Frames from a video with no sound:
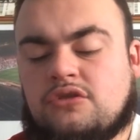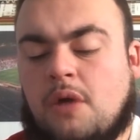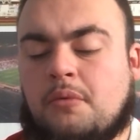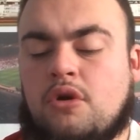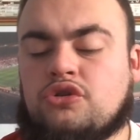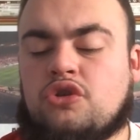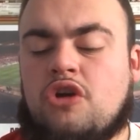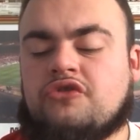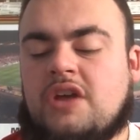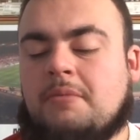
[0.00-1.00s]
Top goal
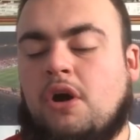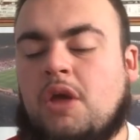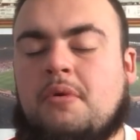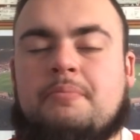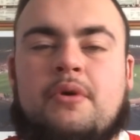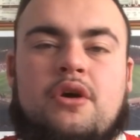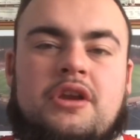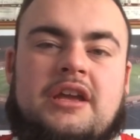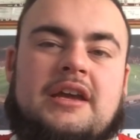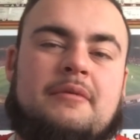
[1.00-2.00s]
scorer for them, Ollie McBurney.